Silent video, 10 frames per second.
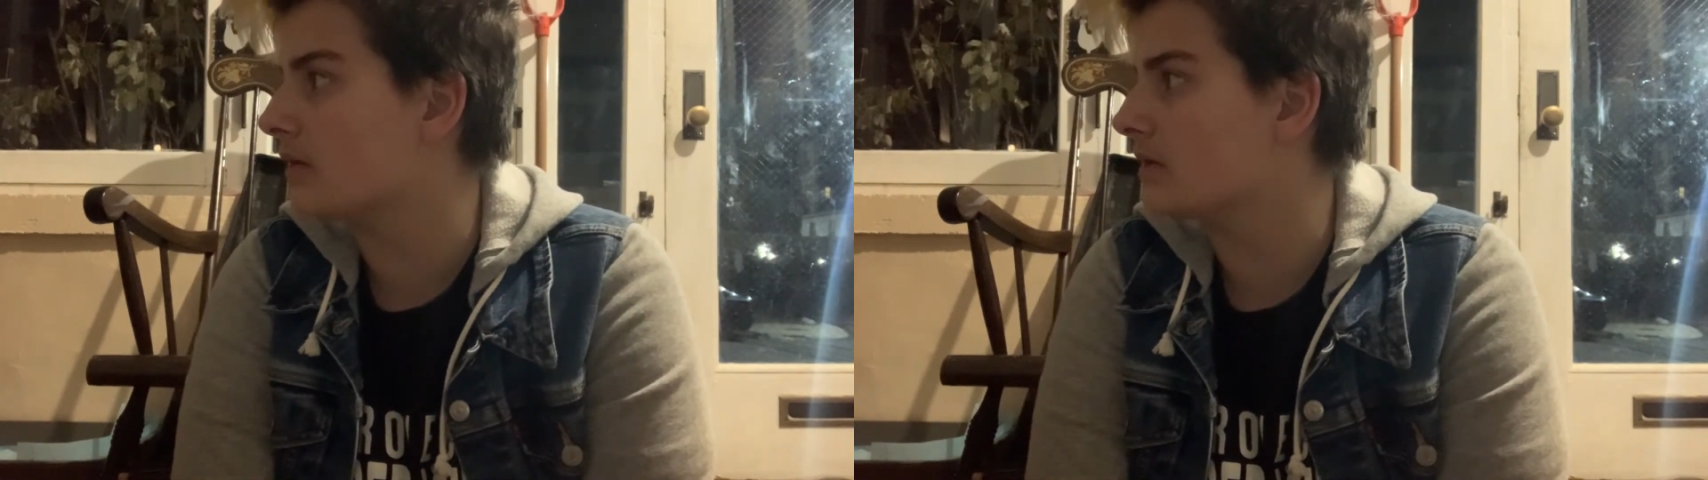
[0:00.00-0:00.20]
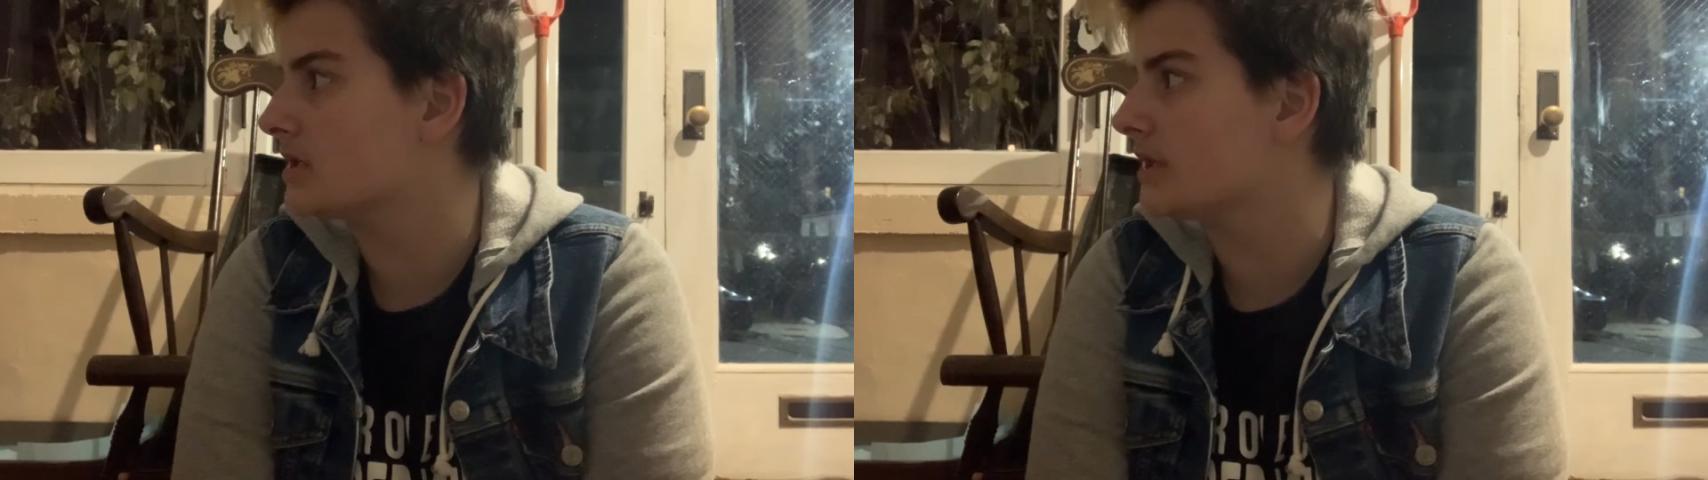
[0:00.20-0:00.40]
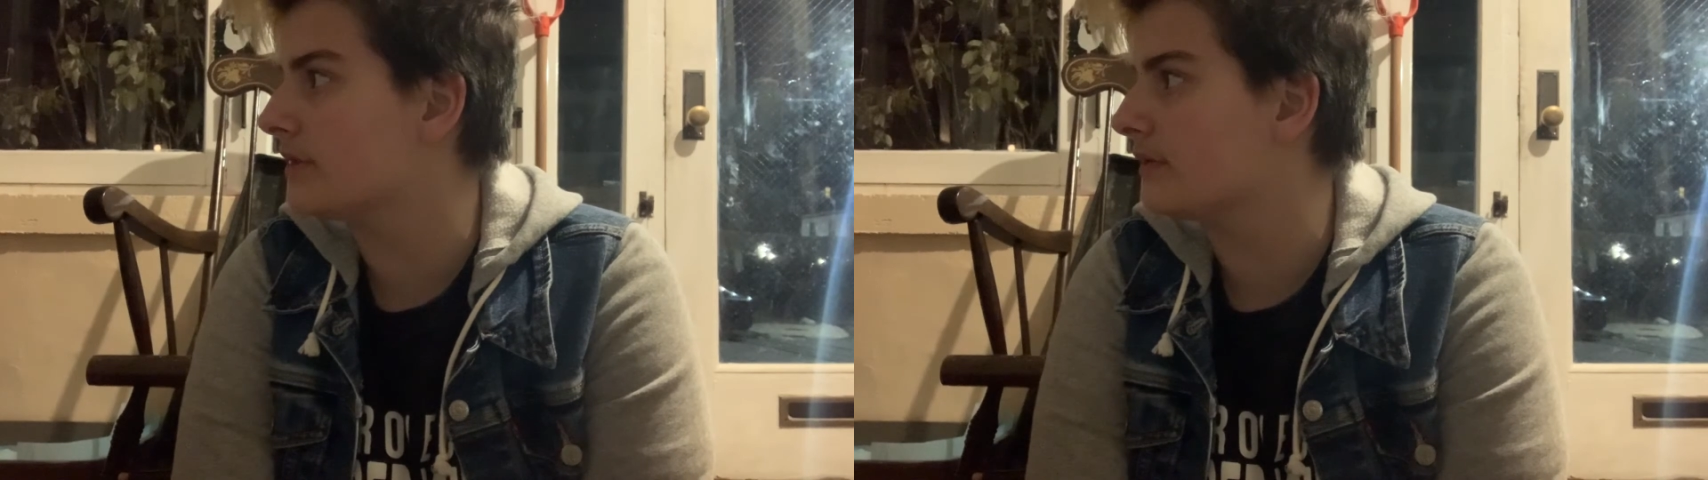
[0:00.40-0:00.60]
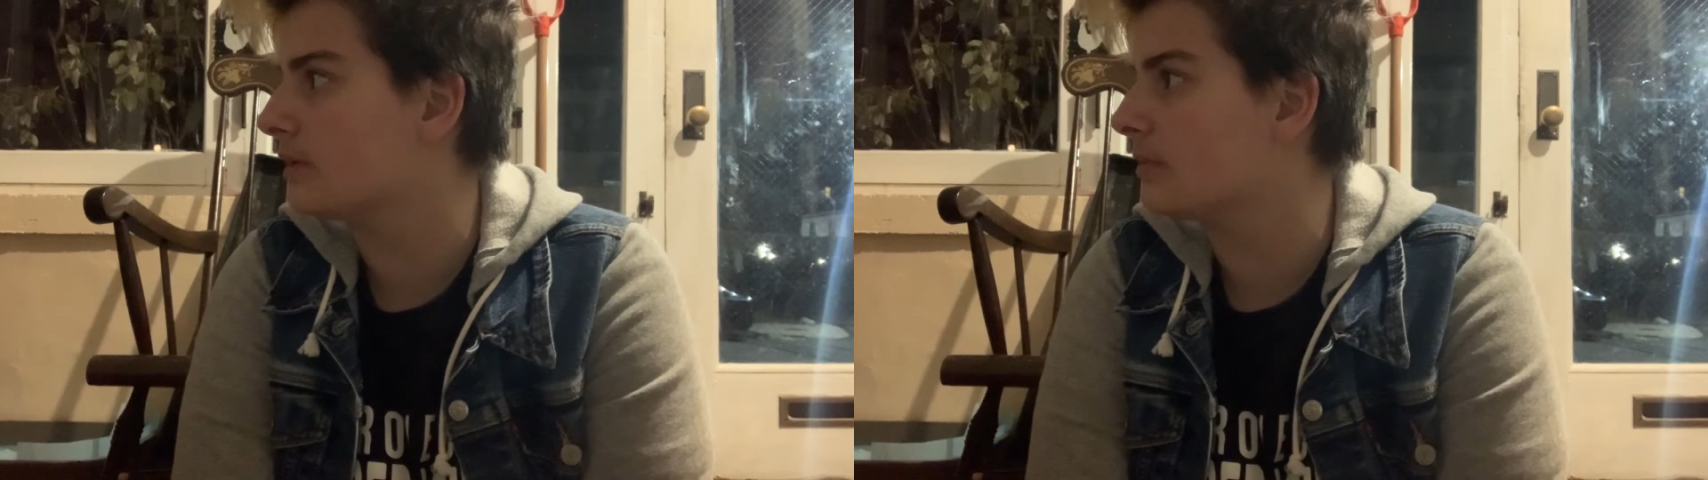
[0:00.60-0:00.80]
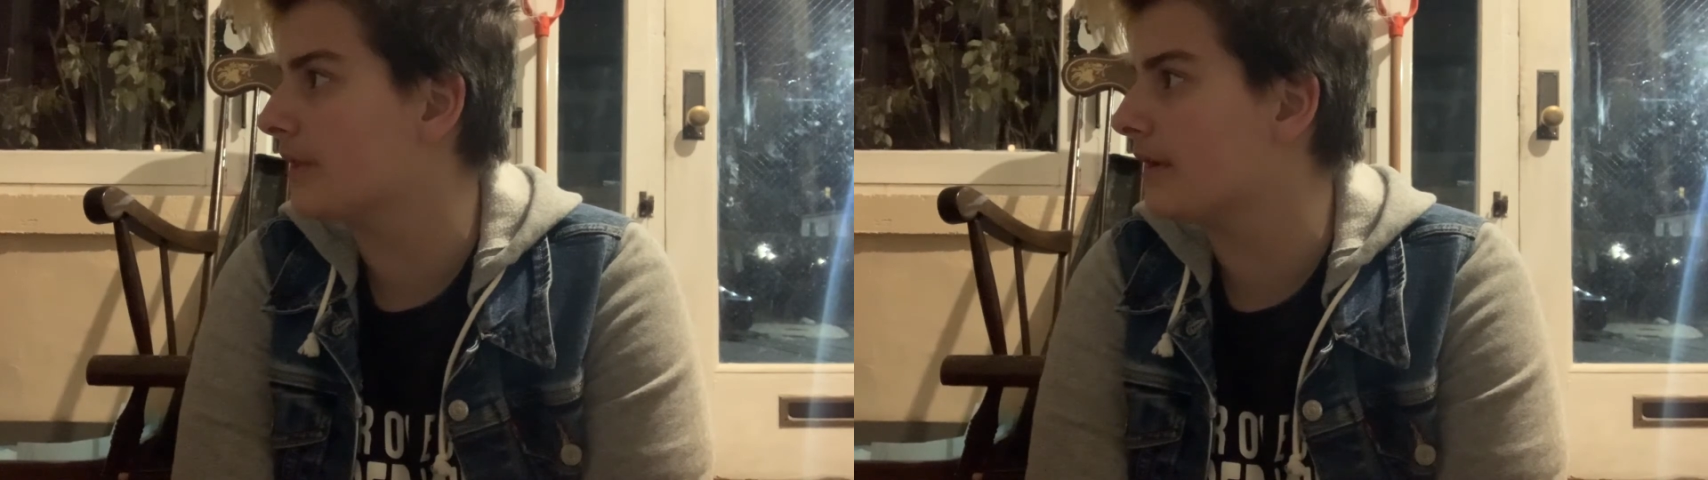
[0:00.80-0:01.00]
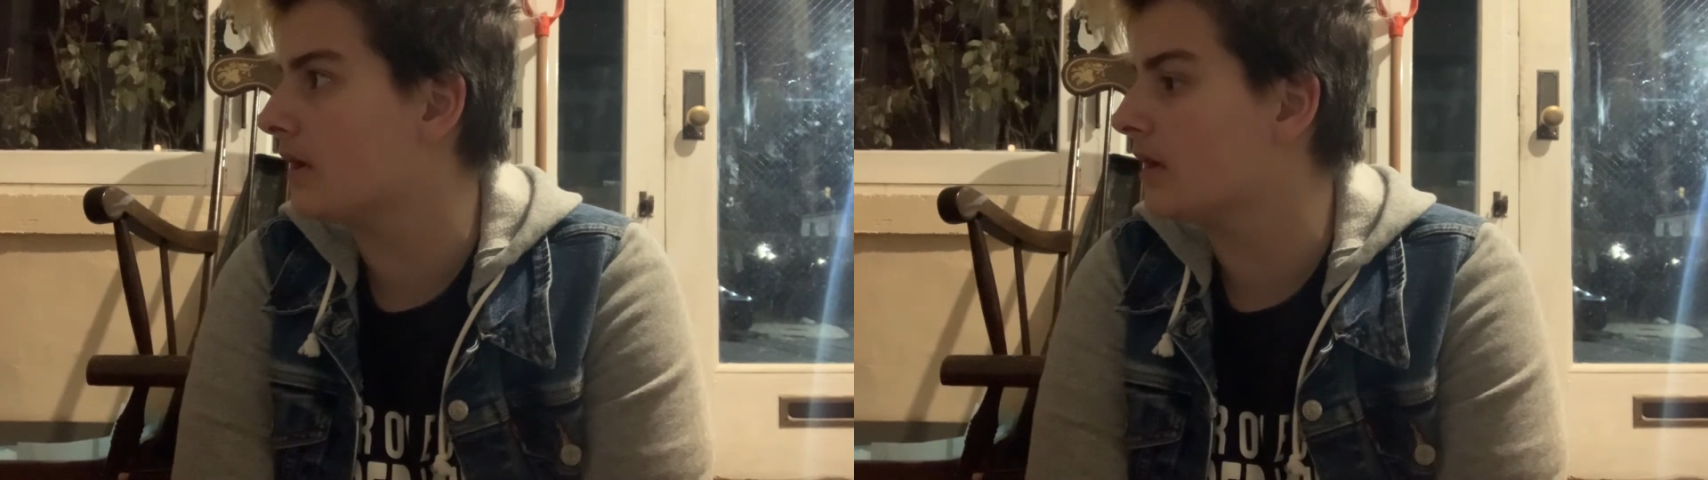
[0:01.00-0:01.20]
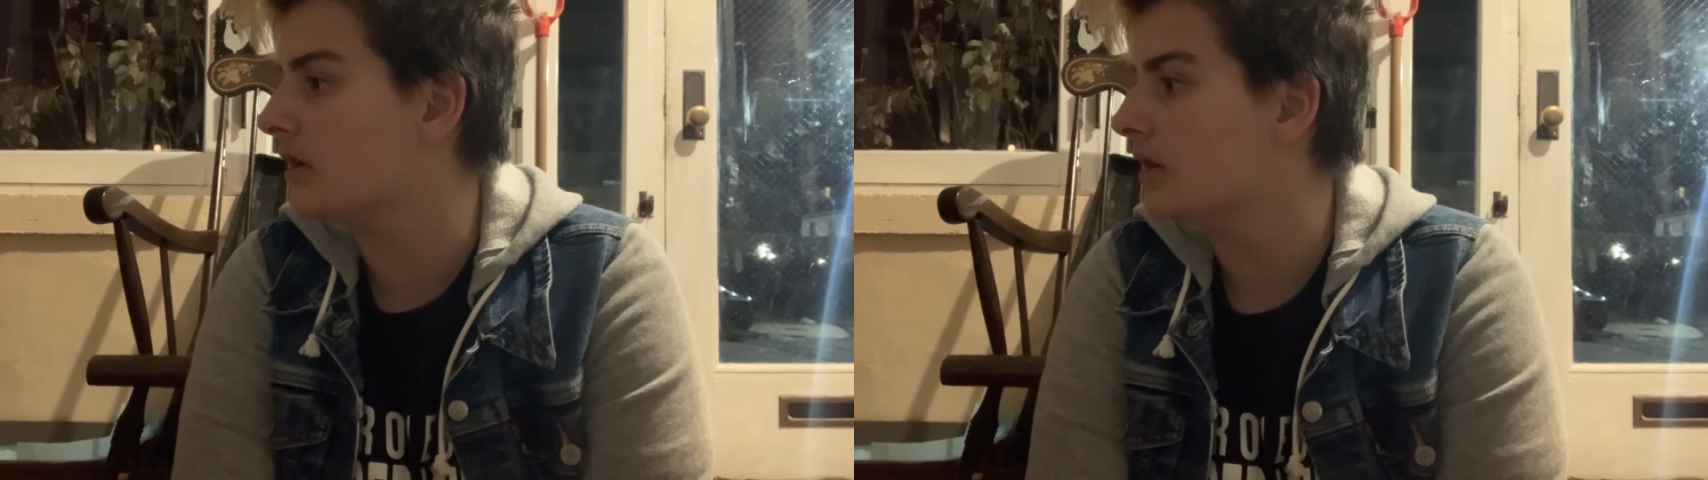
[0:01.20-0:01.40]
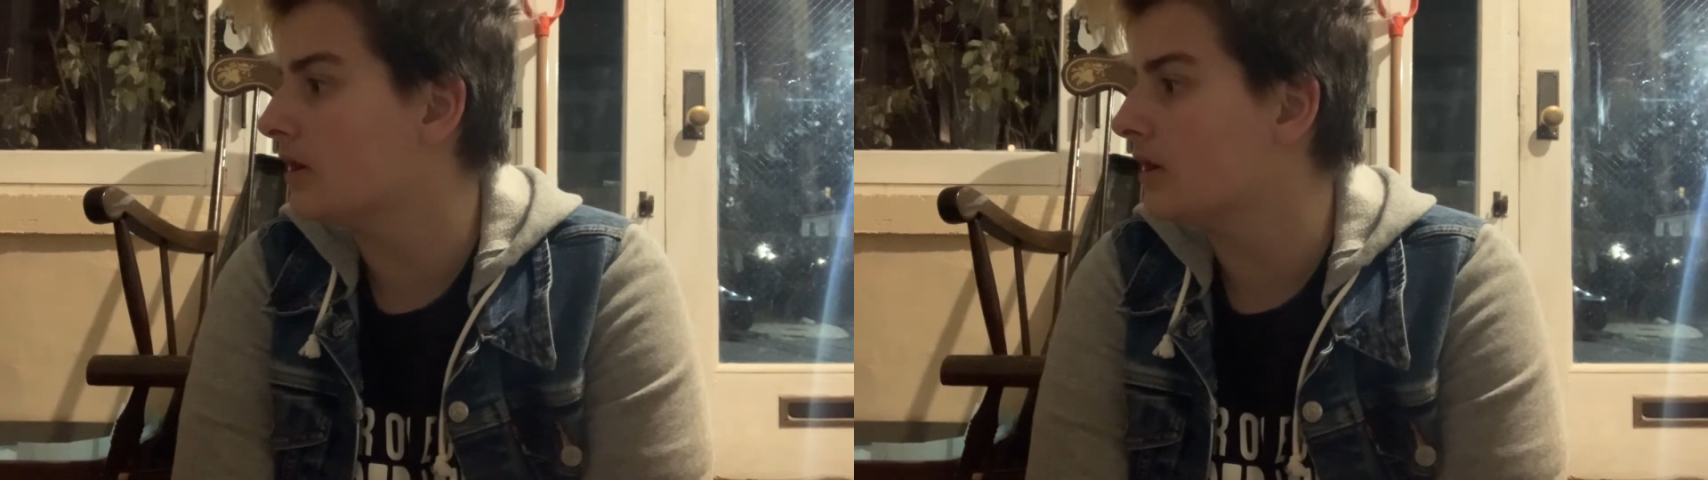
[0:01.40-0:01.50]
wasn't in the room with her.